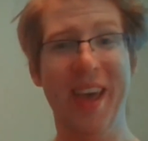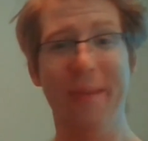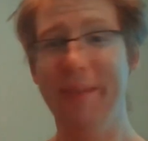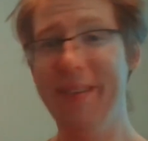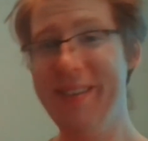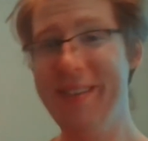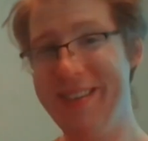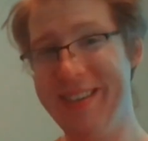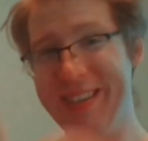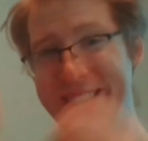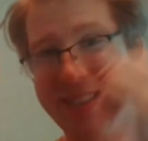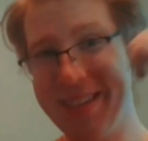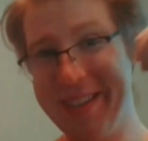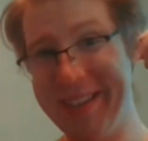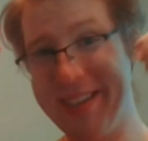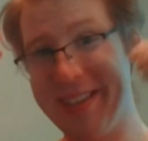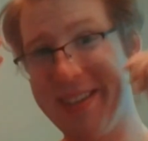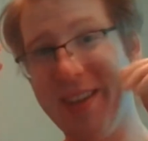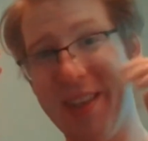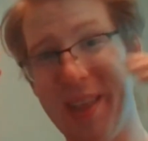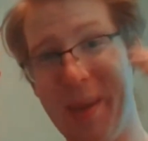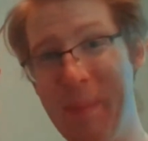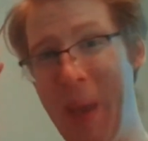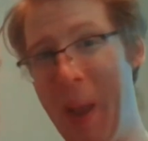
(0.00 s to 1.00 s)
which is just
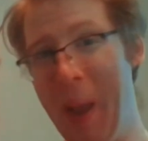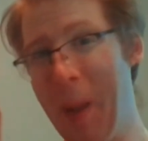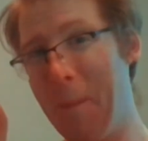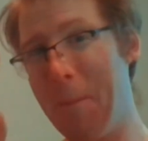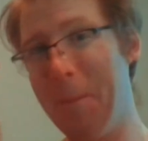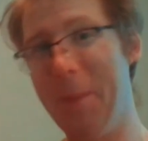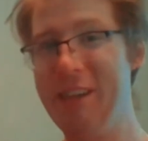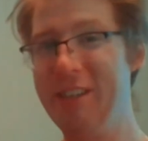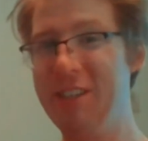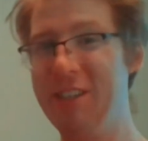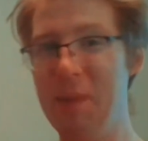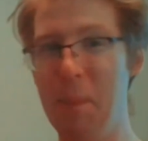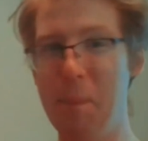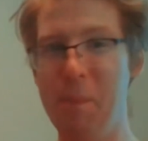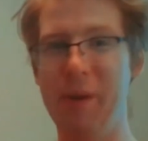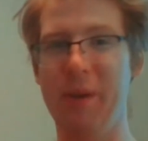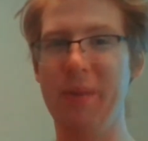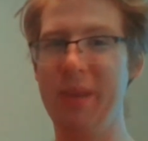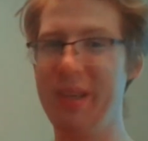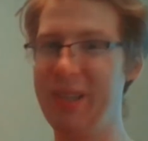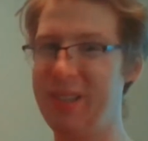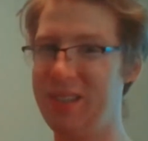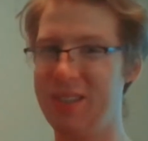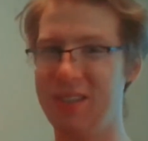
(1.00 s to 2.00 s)
going to make budget
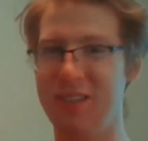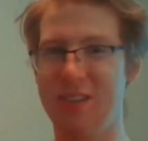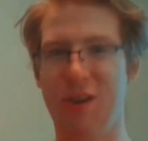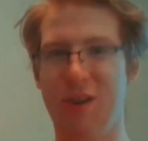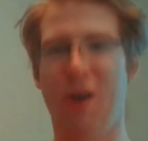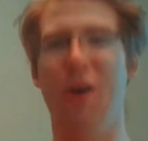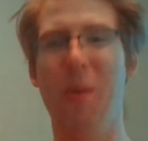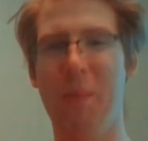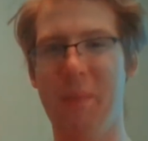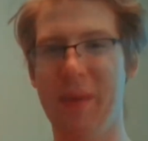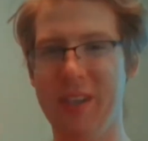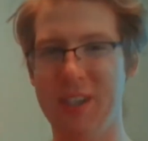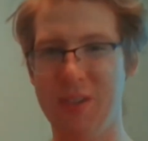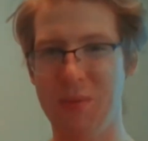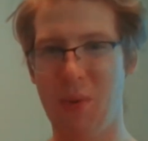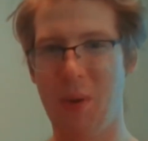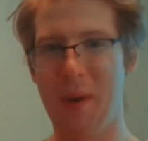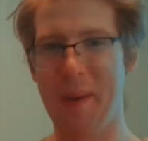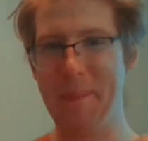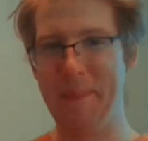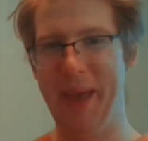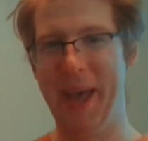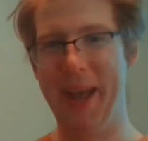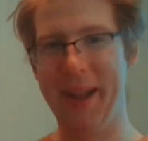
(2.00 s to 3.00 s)
building so much
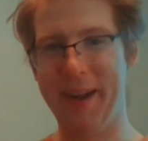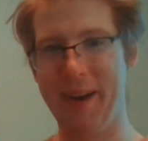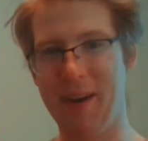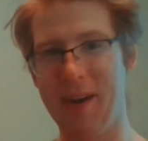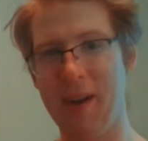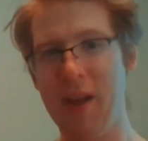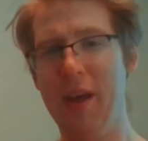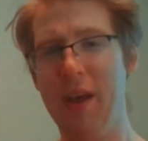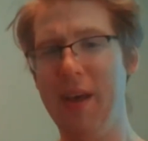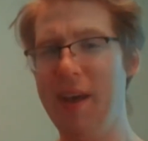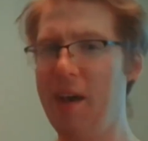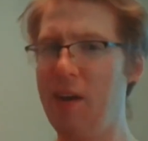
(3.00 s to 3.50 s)
more better.